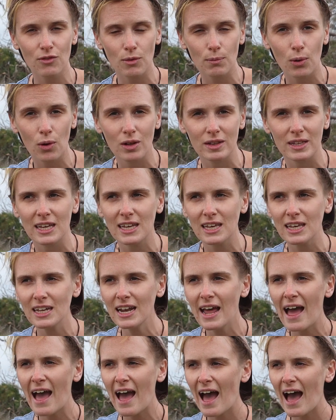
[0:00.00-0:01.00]
from Port Lincoln.
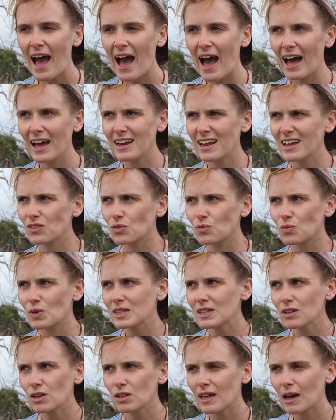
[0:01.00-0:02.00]
And it's
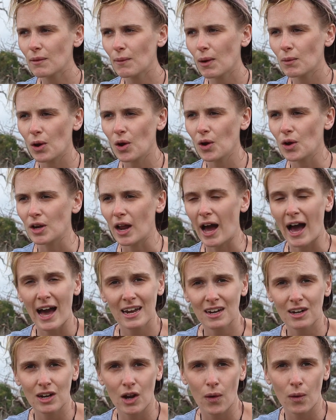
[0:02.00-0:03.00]
really not that well known.
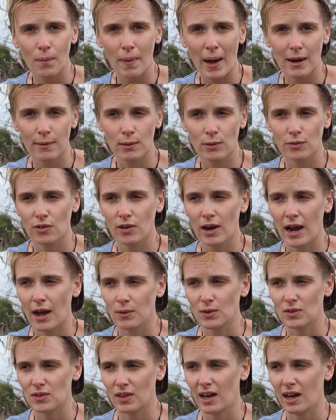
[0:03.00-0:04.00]
I didn't know about it before
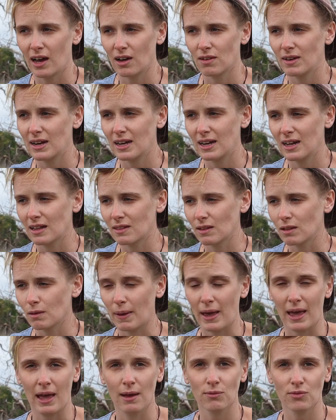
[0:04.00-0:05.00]
I was reading a little
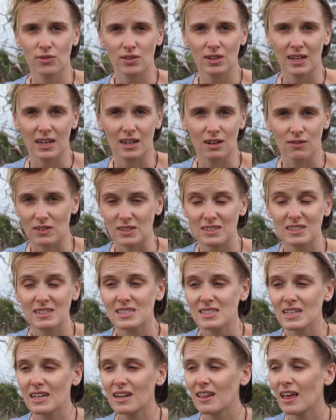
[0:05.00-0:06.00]
pamphlet in a
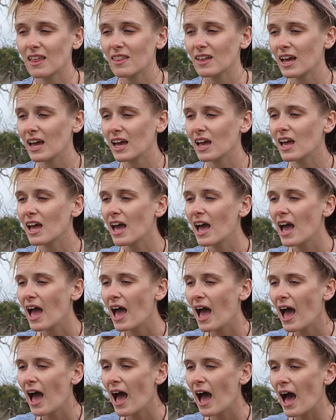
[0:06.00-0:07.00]
visitor centre the other day.
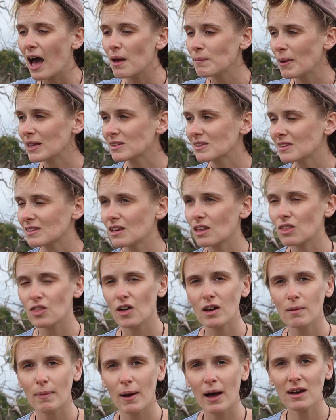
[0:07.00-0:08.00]
And basically
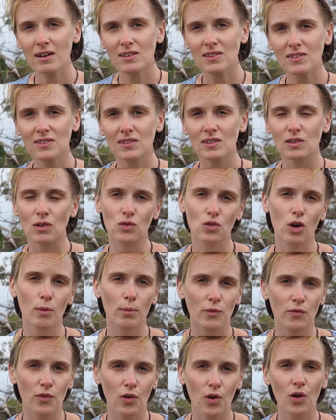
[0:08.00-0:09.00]
30 bucks, you saw
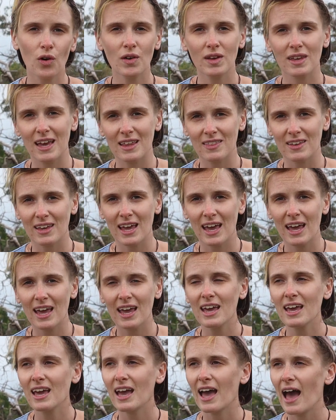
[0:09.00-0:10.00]
before, get the
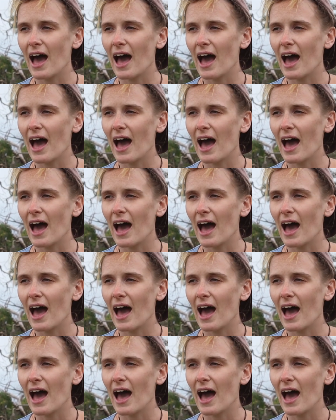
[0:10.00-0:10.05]
key,